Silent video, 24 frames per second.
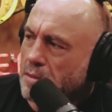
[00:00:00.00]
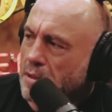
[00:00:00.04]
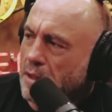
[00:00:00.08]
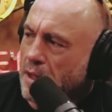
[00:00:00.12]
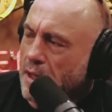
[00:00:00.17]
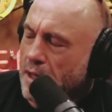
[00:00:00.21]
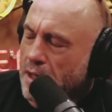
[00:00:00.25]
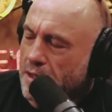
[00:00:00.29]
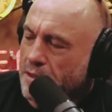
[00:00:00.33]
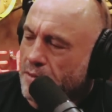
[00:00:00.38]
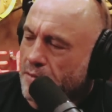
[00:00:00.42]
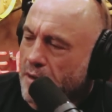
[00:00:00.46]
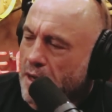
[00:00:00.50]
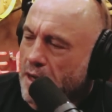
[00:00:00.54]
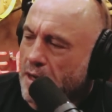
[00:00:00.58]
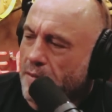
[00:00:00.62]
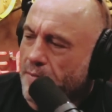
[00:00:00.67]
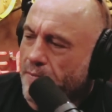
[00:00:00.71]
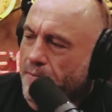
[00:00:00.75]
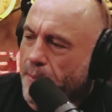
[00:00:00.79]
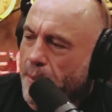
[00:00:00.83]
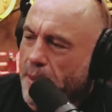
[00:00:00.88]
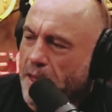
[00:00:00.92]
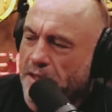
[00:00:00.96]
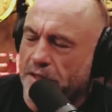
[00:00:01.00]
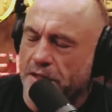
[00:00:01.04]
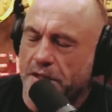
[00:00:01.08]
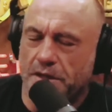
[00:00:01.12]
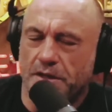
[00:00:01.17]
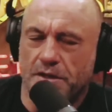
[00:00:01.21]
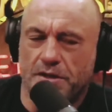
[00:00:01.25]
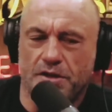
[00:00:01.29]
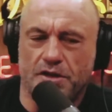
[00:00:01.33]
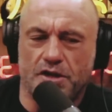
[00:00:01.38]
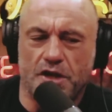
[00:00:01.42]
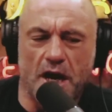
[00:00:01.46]
It is, Jeez. right? It's
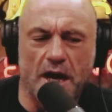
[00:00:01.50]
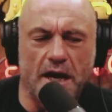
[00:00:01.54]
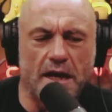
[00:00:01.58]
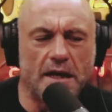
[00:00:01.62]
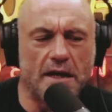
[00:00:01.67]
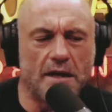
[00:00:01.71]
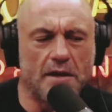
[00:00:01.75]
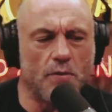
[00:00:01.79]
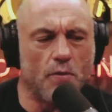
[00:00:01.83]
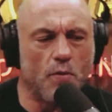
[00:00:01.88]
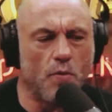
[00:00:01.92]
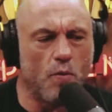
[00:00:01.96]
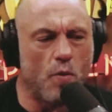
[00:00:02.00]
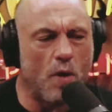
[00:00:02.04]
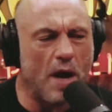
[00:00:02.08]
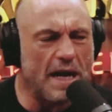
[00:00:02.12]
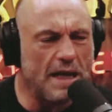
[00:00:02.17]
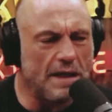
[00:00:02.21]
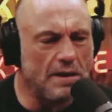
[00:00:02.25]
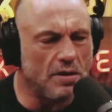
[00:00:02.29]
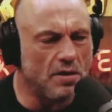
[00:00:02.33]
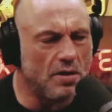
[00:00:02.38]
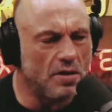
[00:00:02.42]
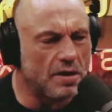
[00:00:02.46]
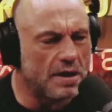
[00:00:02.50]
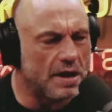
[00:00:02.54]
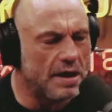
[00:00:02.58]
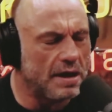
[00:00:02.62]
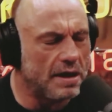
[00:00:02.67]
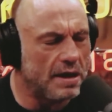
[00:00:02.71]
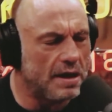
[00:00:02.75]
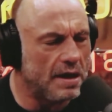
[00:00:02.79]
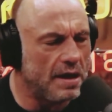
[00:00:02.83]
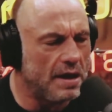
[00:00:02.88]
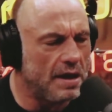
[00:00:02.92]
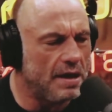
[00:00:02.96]
this giant white
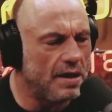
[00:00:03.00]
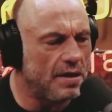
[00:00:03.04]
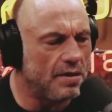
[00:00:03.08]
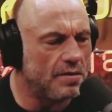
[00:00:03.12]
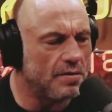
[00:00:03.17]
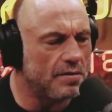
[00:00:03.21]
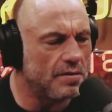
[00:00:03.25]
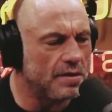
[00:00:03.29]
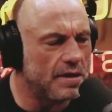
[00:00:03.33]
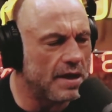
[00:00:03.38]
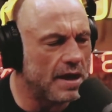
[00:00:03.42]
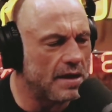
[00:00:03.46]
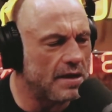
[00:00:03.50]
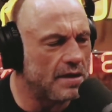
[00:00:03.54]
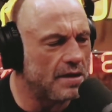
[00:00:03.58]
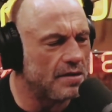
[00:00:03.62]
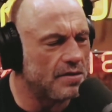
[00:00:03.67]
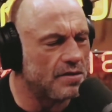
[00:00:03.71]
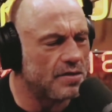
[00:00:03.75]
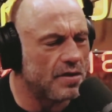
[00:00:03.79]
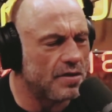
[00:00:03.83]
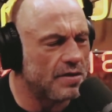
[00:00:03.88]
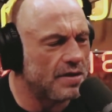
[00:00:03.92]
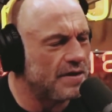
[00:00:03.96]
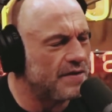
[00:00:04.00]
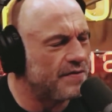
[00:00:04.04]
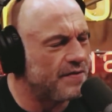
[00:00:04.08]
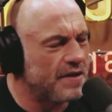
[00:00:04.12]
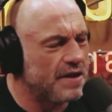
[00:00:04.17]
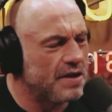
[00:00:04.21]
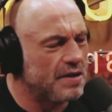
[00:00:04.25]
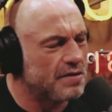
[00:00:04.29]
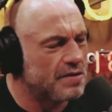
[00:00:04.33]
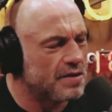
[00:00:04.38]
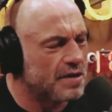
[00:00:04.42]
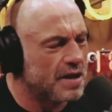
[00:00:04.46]
looking eagle that there's all these
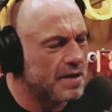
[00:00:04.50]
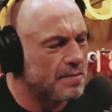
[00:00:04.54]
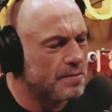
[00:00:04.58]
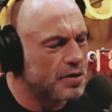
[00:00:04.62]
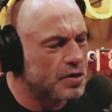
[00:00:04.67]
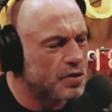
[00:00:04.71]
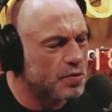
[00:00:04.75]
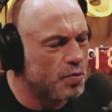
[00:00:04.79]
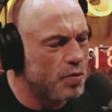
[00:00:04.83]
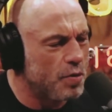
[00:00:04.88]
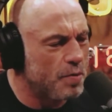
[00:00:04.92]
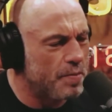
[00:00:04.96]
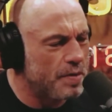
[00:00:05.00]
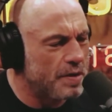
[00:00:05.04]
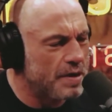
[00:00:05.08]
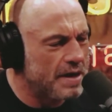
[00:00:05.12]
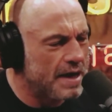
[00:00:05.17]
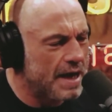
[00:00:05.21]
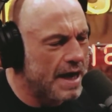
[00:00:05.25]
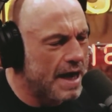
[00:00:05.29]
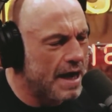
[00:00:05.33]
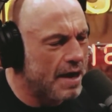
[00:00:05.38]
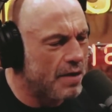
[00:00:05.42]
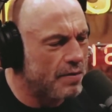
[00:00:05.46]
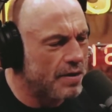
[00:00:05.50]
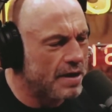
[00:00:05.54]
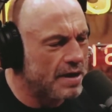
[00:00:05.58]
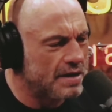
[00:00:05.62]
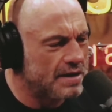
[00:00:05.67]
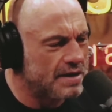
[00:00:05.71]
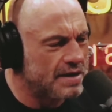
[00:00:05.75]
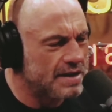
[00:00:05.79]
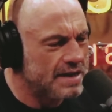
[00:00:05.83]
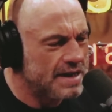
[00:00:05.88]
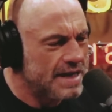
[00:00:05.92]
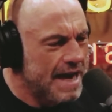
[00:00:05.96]
videos of them swooping down
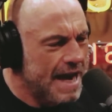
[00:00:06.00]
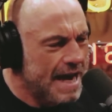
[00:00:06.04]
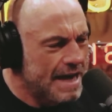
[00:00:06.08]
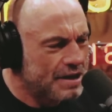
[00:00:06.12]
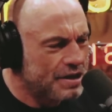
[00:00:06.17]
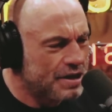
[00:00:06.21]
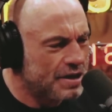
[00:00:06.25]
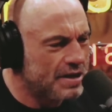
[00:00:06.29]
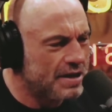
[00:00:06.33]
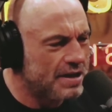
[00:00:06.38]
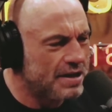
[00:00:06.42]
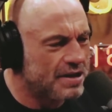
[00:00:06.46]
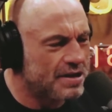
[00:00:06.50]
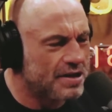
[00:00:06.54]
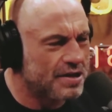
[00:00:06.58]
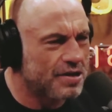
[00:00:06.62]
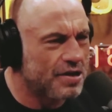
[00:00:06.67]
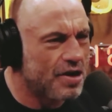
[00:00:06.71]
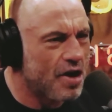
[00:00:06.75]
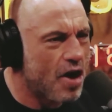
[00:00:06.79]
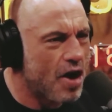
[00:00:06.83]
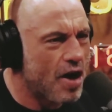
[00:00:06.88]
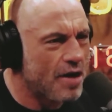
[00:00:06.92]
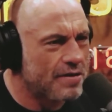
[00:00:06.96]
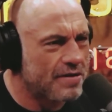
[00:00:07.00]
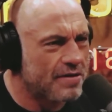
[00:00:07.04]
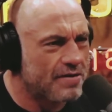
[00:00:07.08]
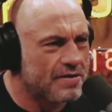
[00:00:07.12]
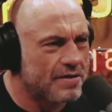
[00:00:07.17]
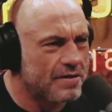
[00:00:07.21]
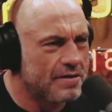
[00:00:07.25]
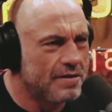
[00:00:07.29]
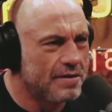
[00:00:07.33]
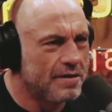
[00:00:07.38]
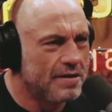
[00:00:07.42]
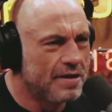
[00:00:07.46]
and snatching these
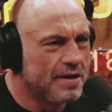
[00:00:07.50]
sloths.